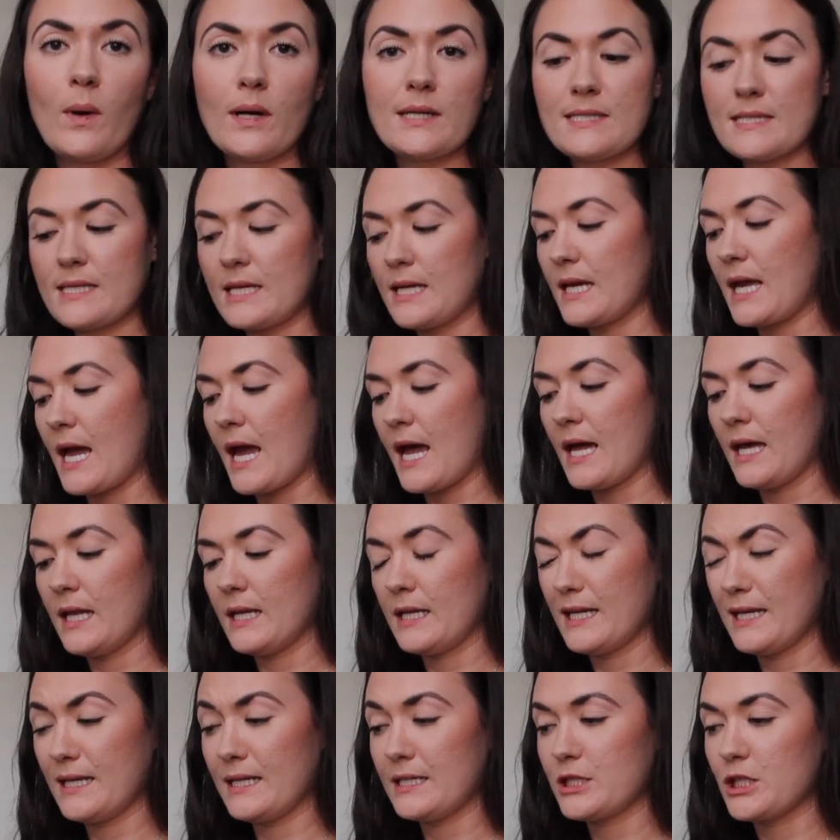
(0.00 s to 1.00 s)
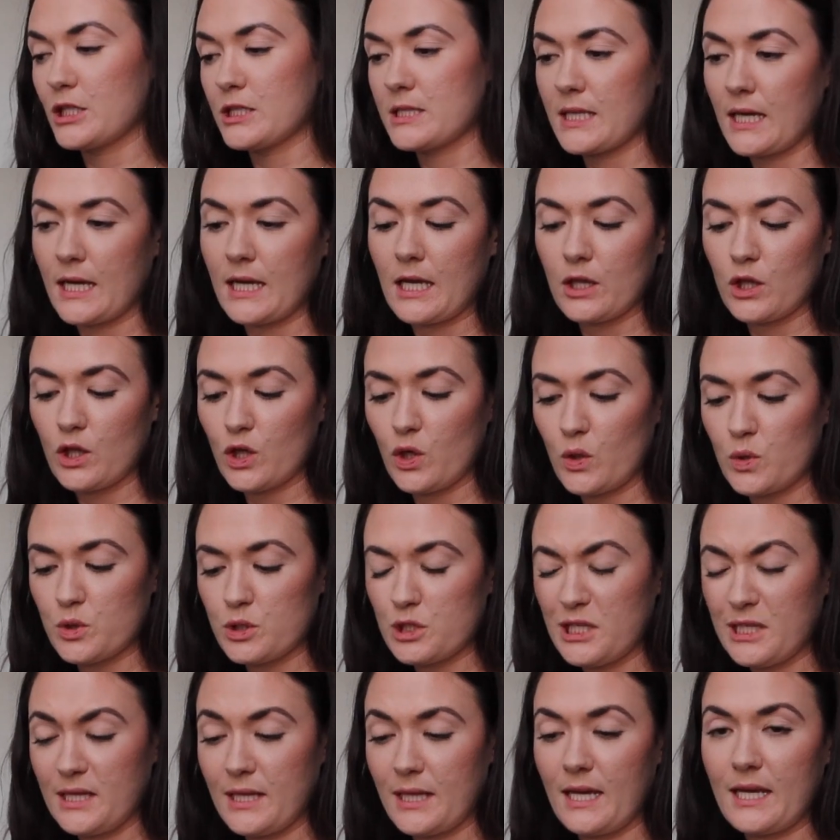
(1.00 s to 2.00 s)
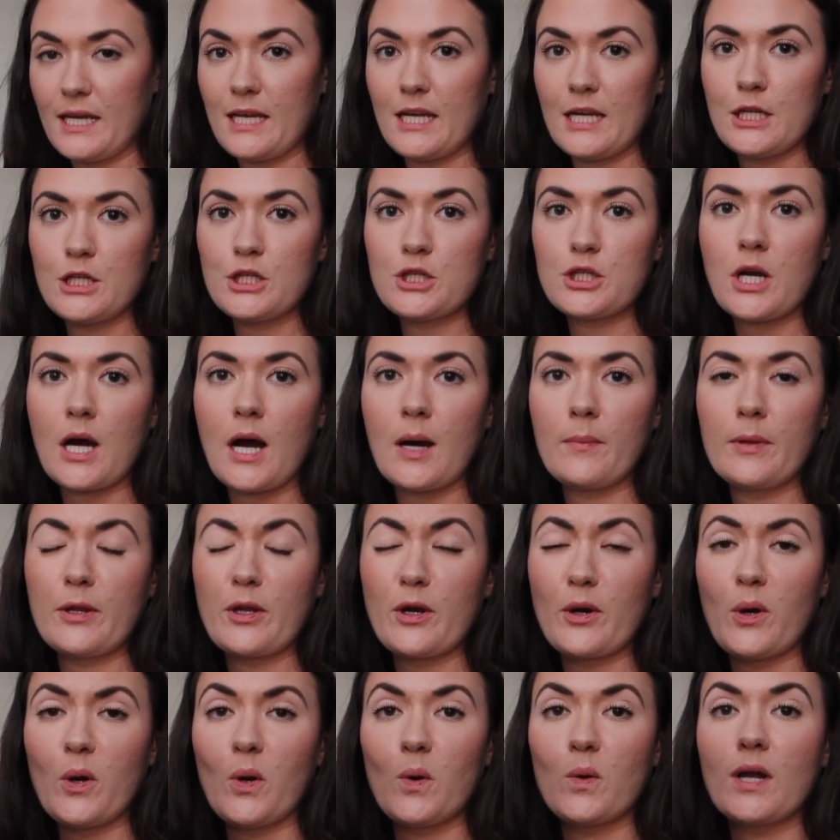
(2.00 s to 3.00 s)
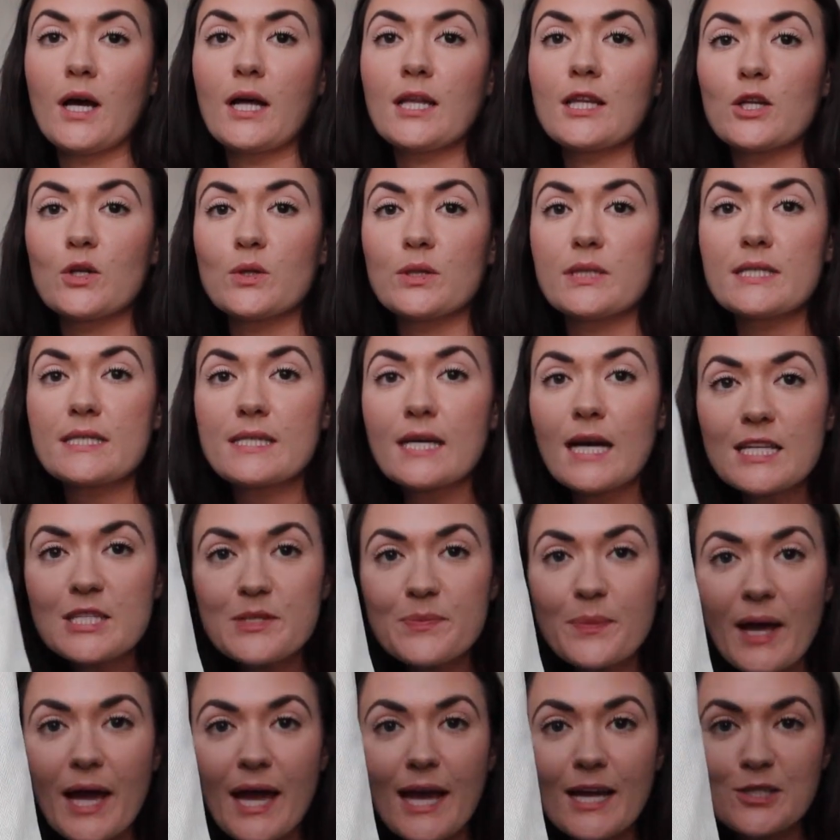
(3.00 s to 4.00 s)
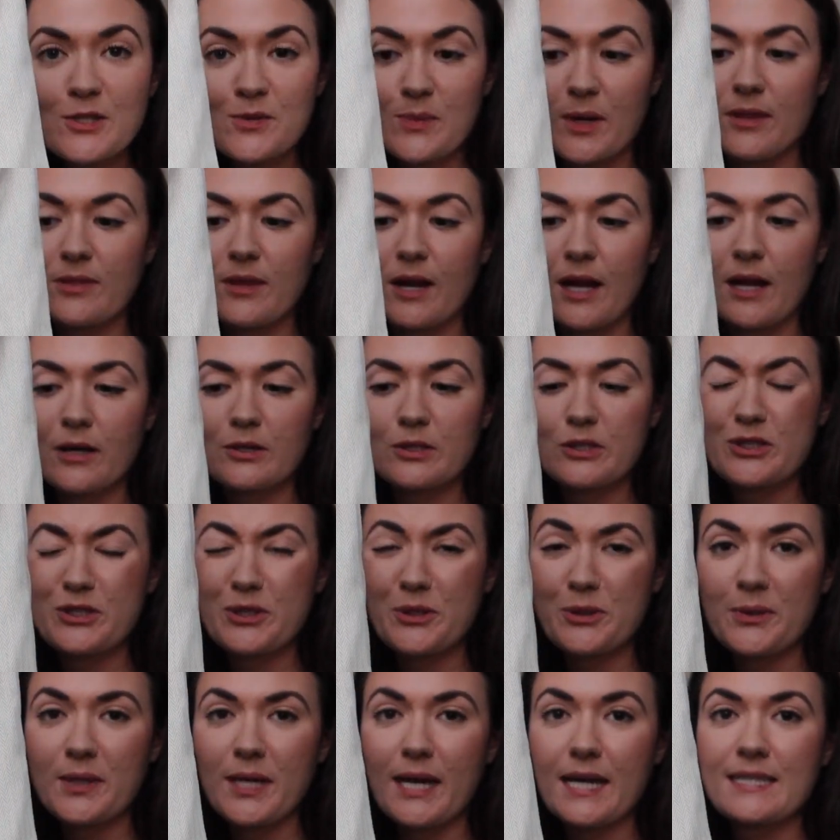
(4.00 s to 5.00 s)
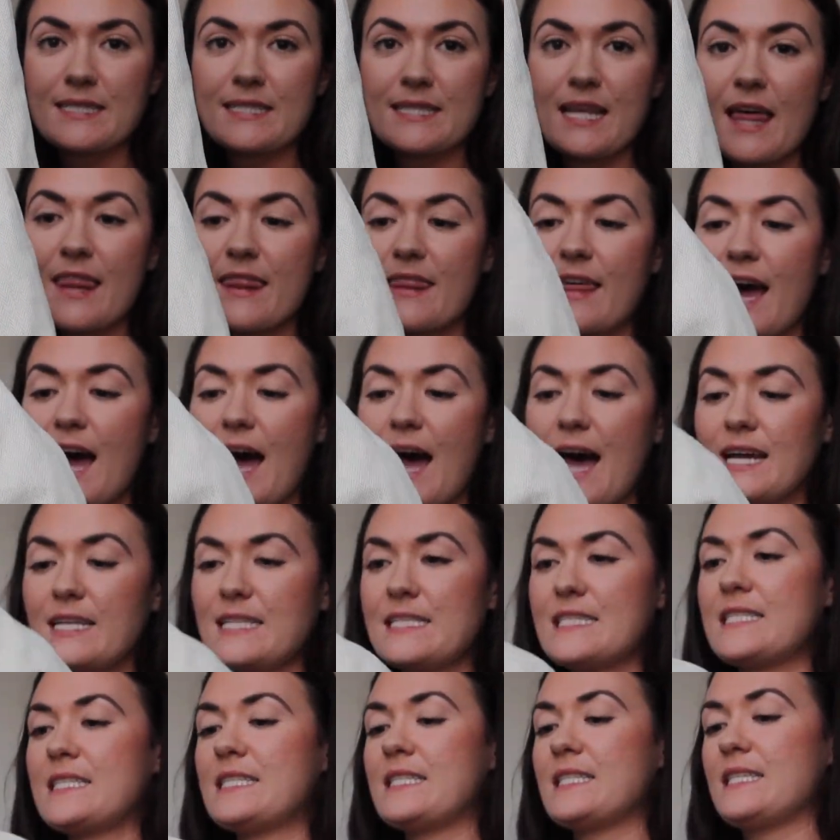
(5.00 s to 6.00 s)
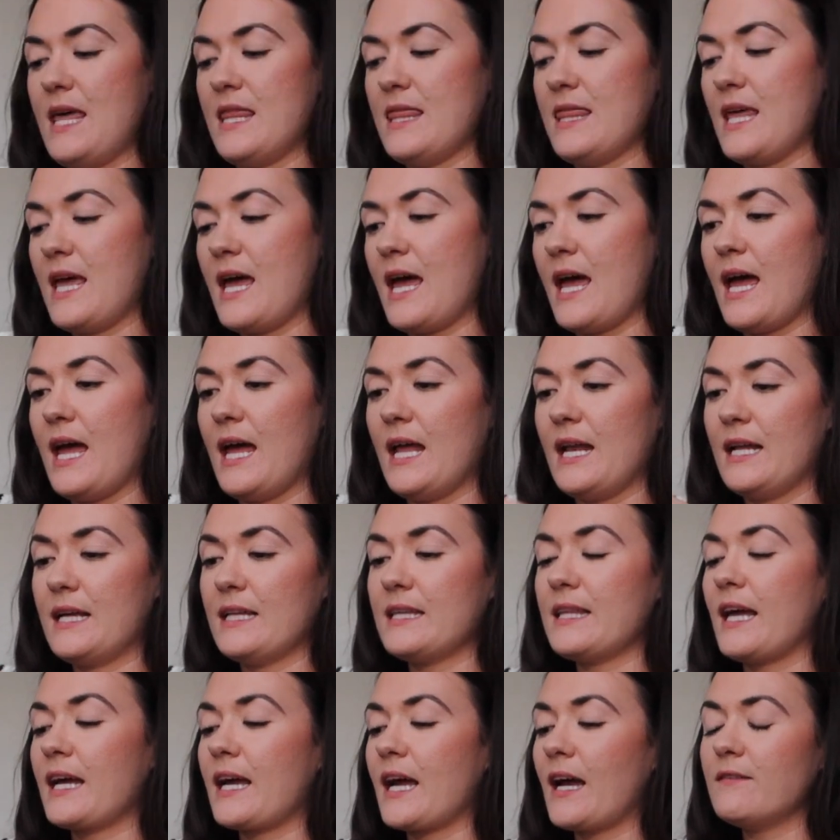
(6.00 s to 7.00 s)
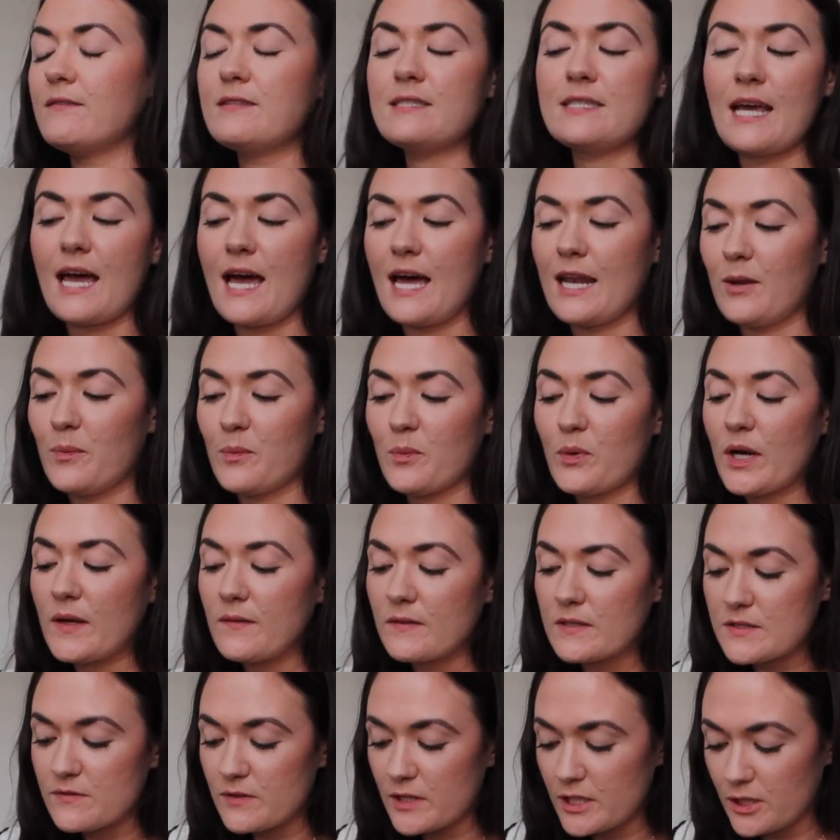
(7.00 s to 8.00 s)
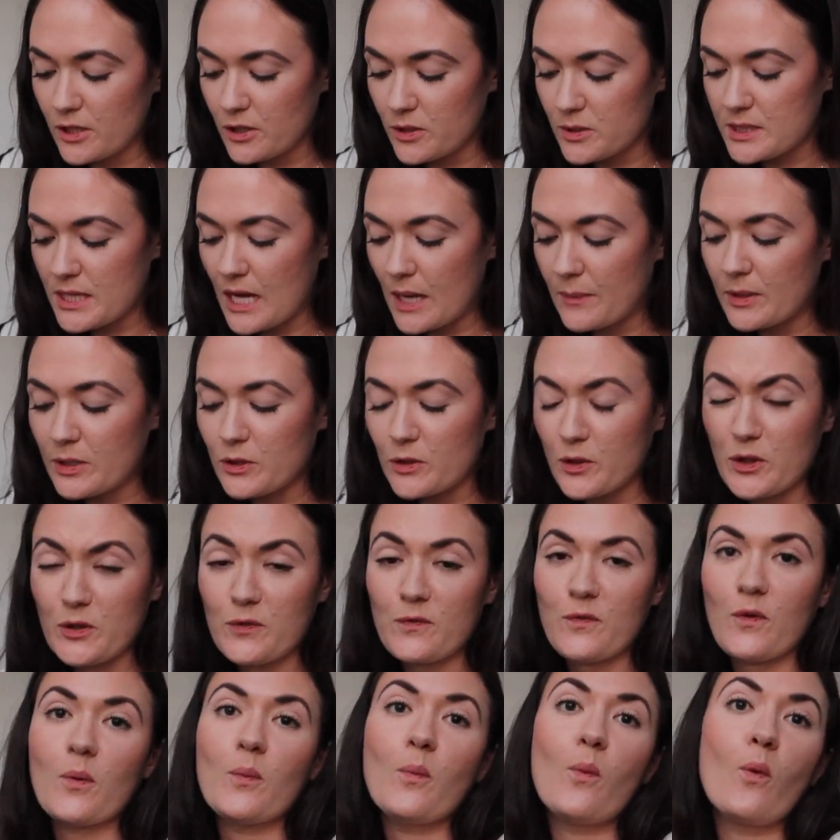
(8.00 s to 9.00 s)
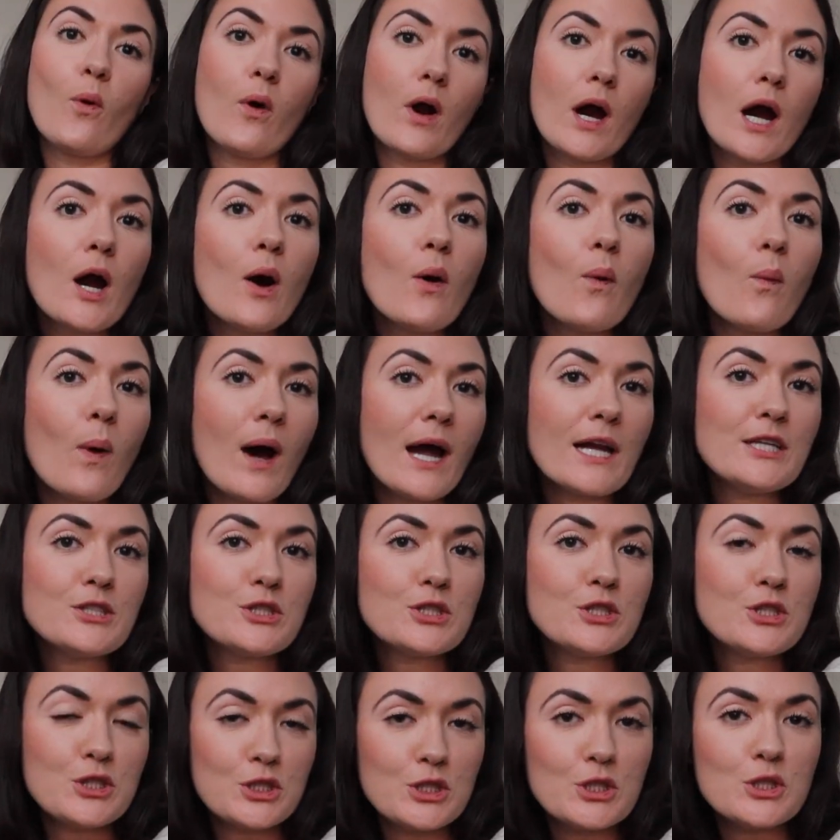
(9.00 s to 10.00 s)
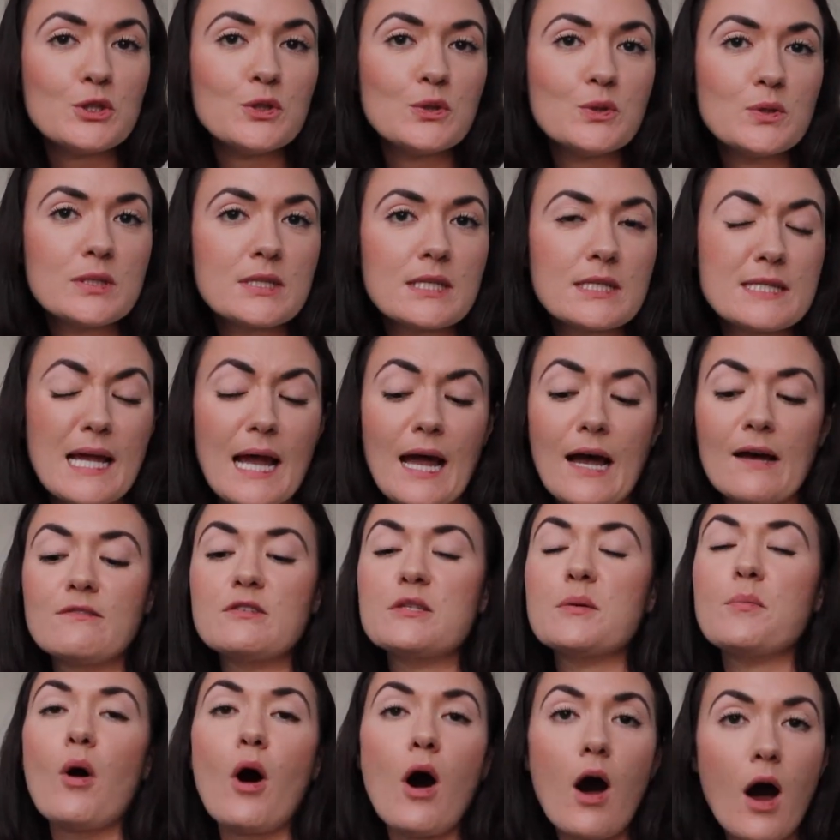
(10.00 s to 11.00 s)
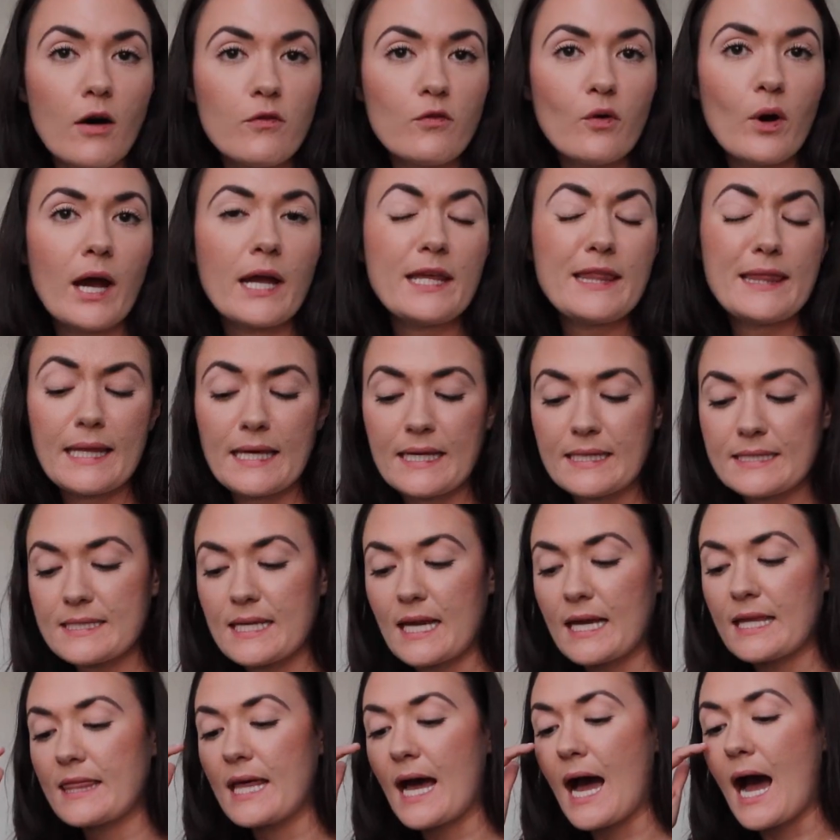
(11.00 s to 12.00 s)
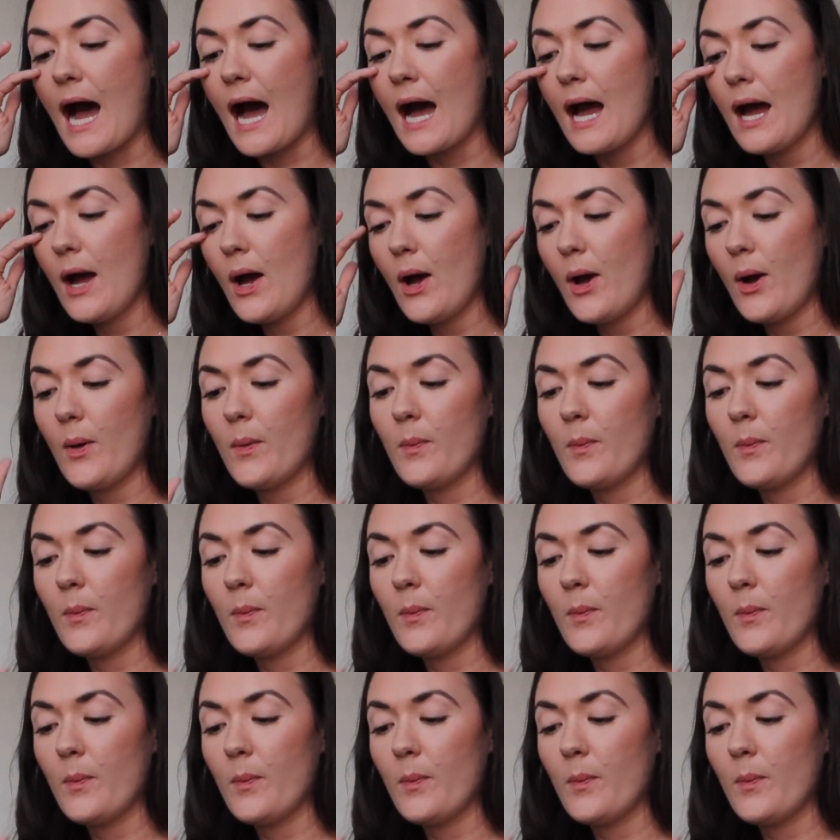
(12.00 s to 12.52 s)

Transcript: once again, just like in the Gucci, they each come in their own little dust bags. So I thought I would show you guys that. And then, like I've said in previous videos, I've been looking for more white shoes because I have some off-white, things like that.